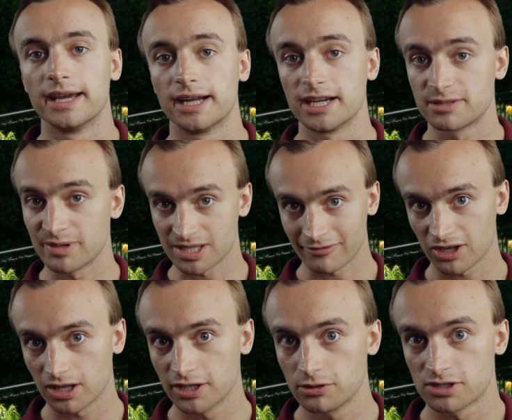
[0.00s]
And I
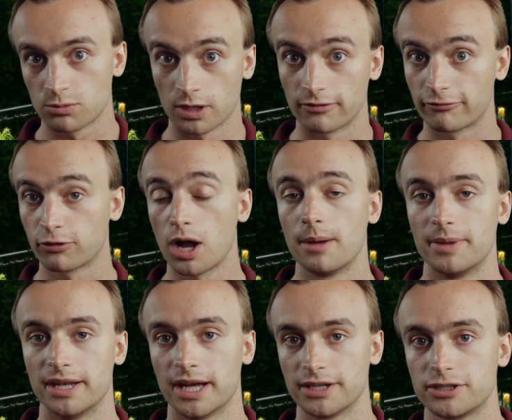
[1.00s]
specifically use the word from
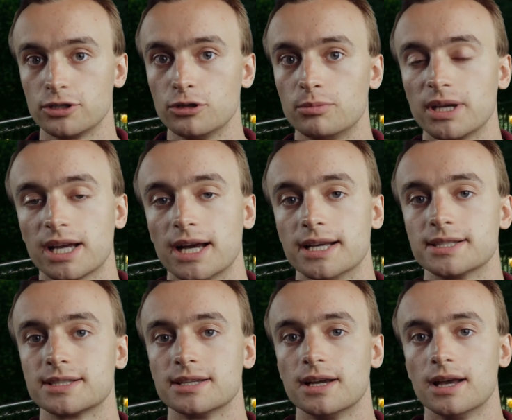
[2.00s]
and not to
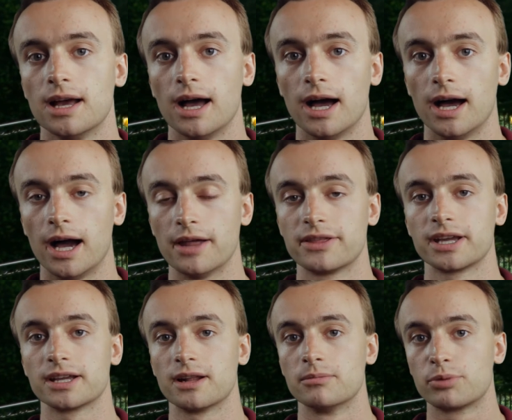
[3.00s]
because I think
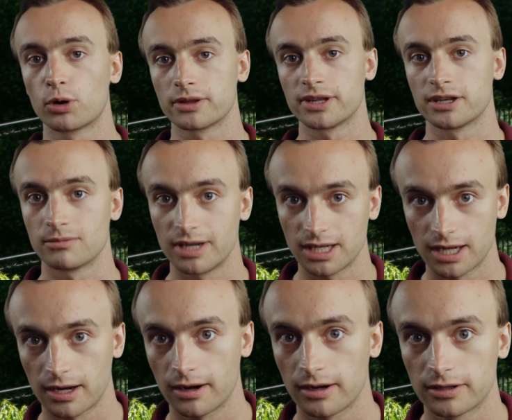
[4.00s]
it important that your main
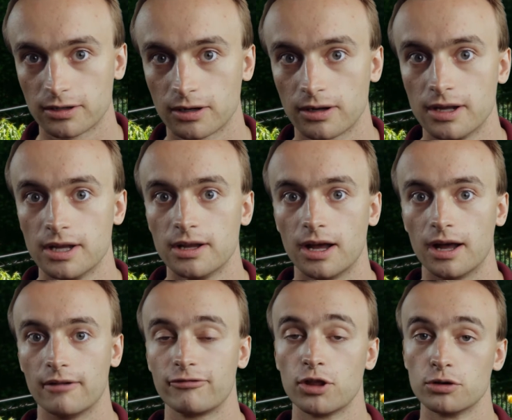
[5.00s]
character
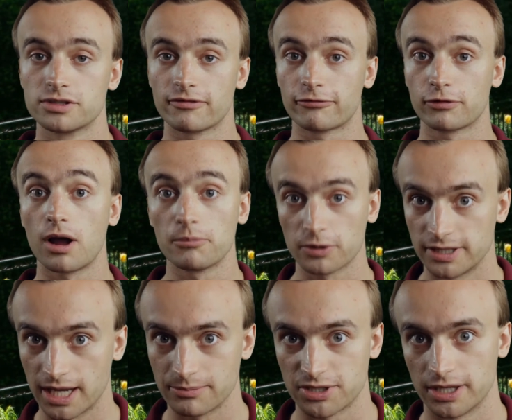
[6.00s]
flows from
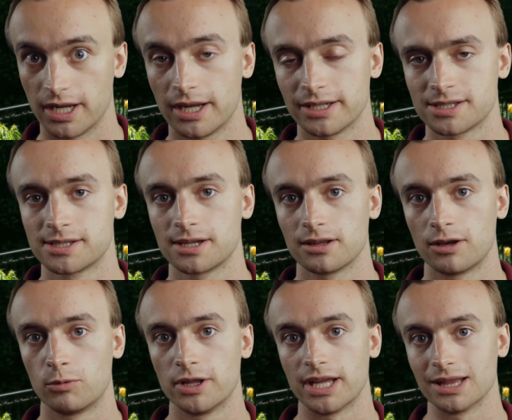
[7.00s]
redemption, not necessarily
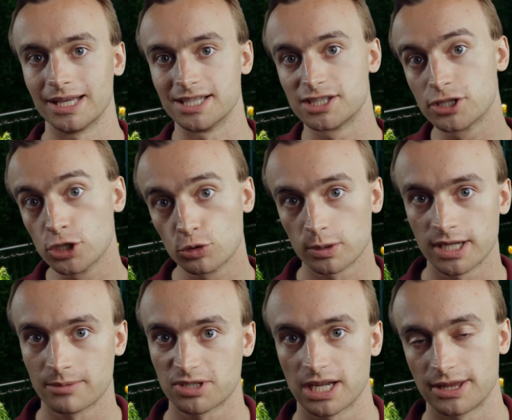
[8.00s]
one that leads to
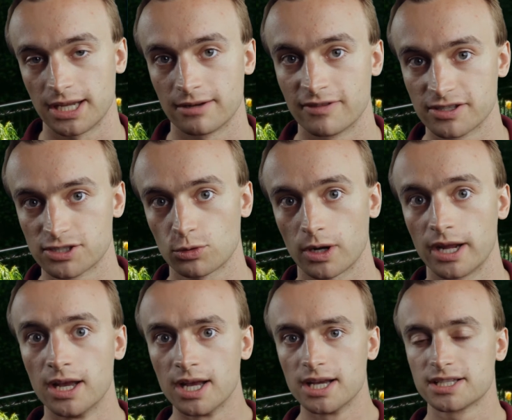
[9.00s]
redemption at the end of the story.
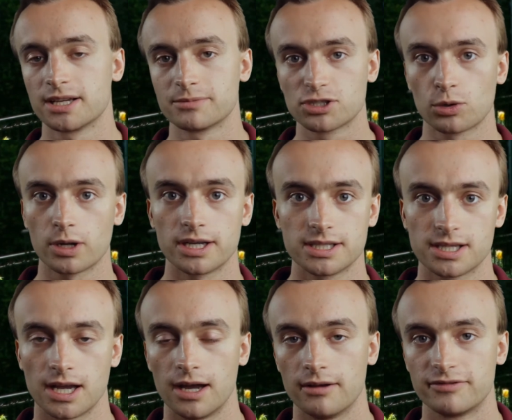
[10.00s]
Some stories
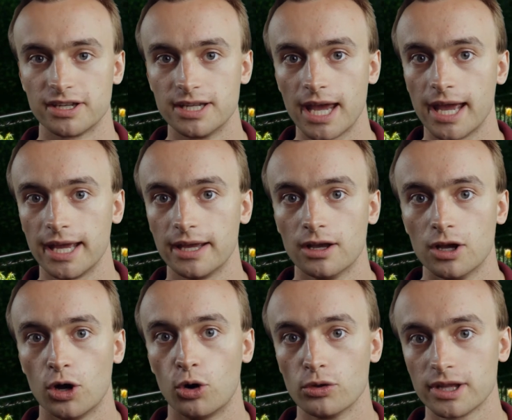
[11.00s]
of today
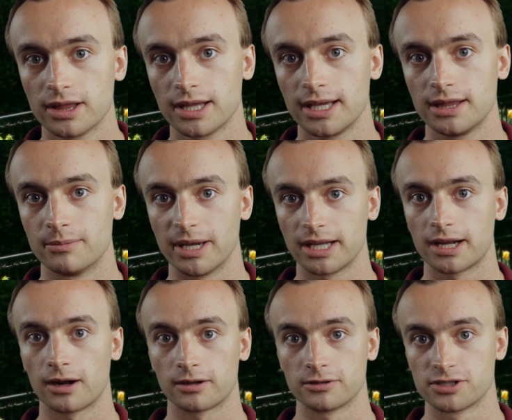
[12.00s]
only lead the main
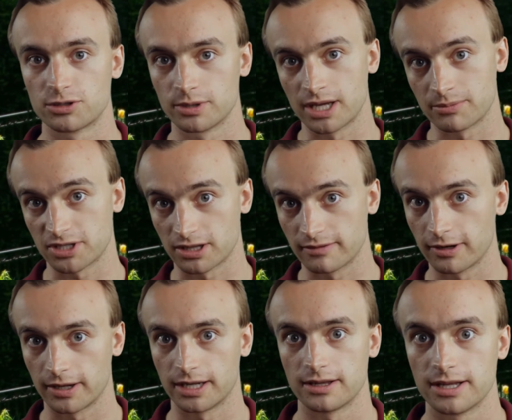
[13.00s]
characters to redemption at the
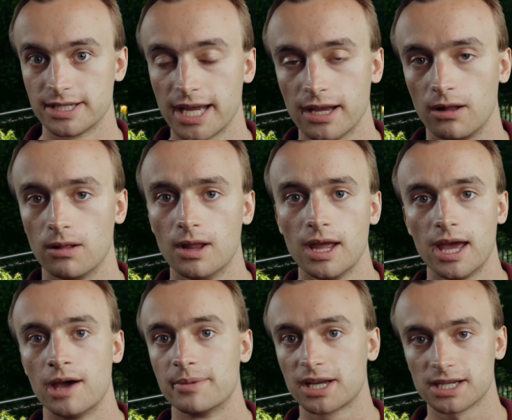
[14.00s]
very end of the tale,
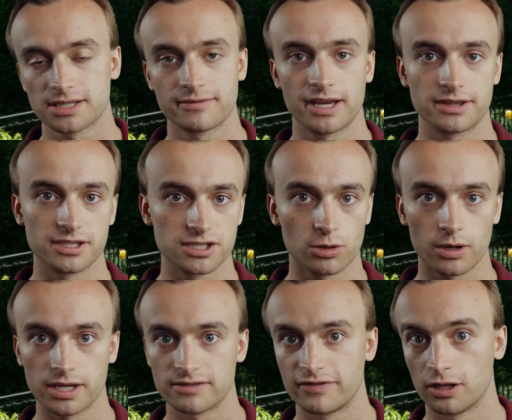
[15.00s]
and because of that the
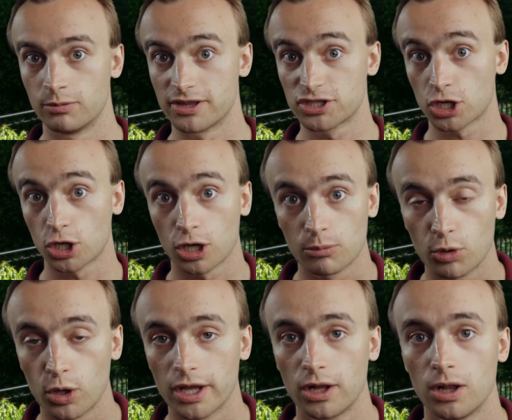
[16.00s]
story is filled with
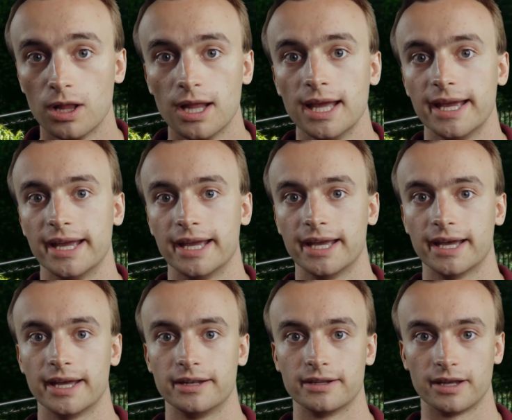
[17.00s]
turmoil
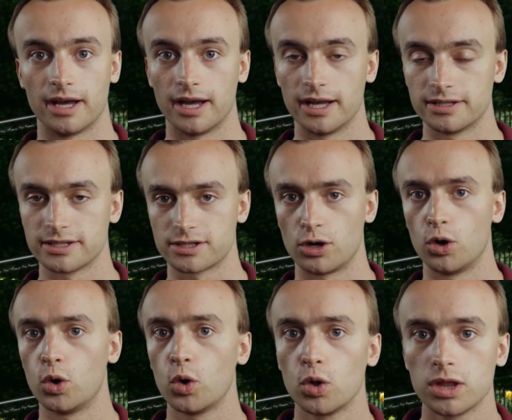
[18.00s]
and just a
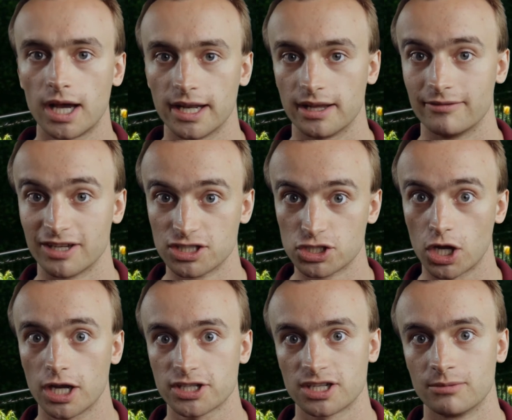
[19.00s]
whole lot of
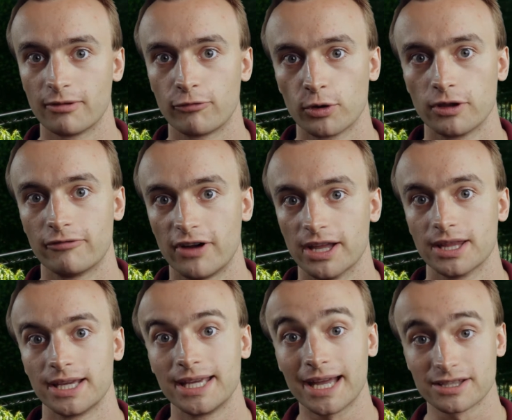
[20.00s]
exhaustion before you
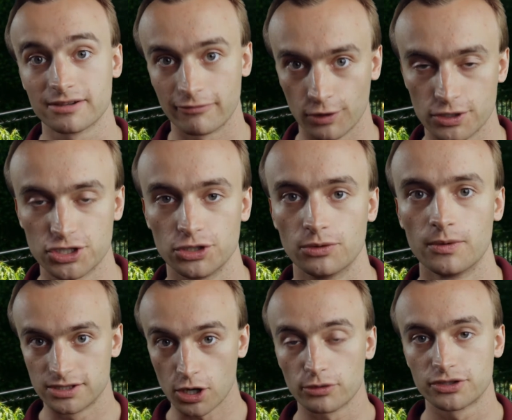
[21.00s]
finally get to virtue.
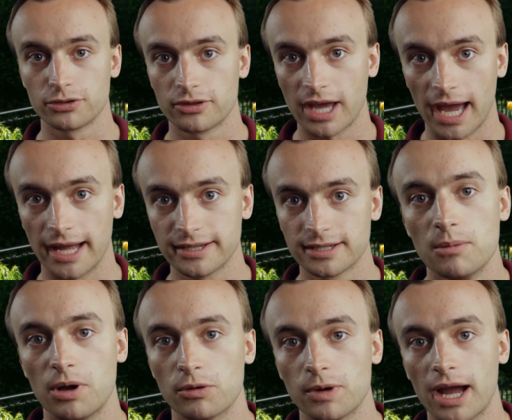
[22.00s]
Don't do that,
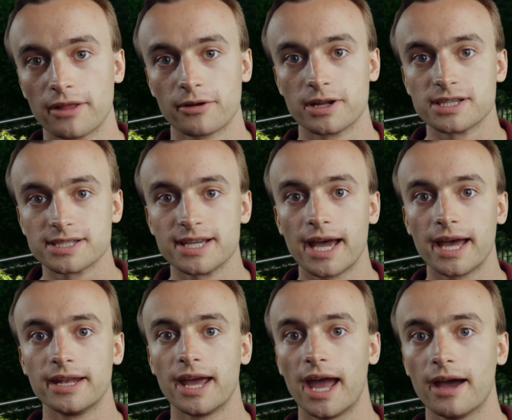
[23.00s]
but rather
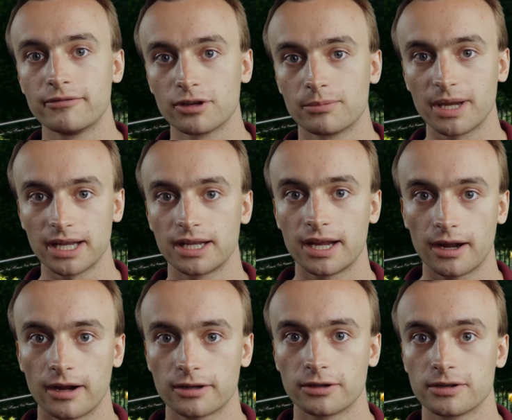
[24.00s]
instead have your main
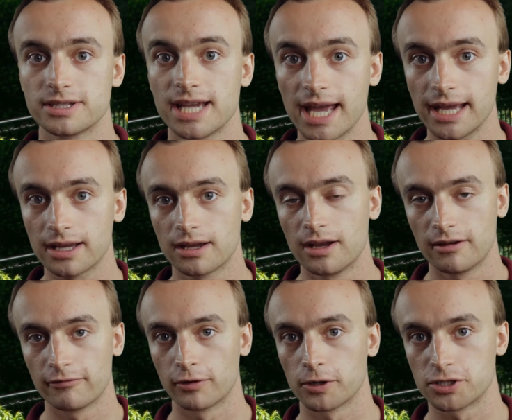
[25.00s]
character take
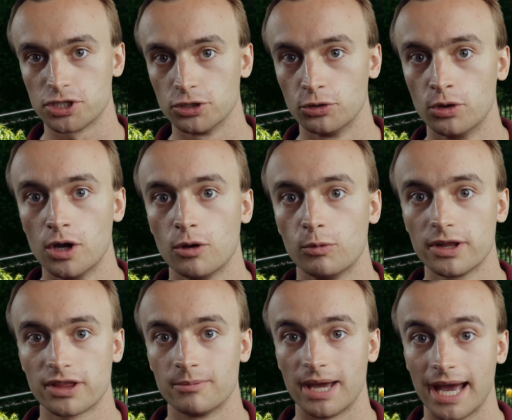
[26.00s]
virtue
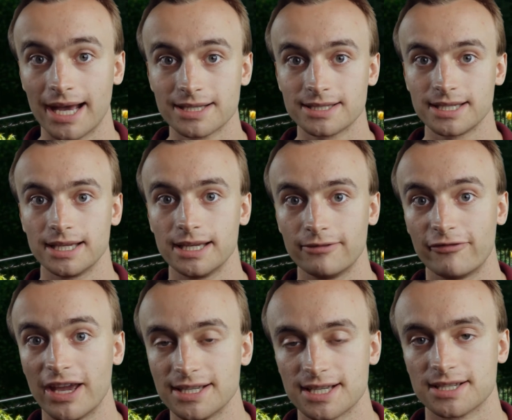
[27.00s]
with him as he
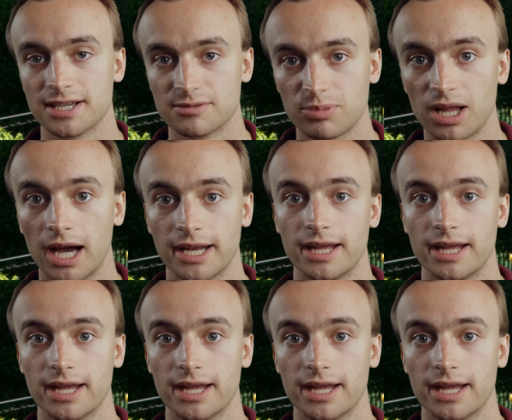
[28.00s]
faces his plot.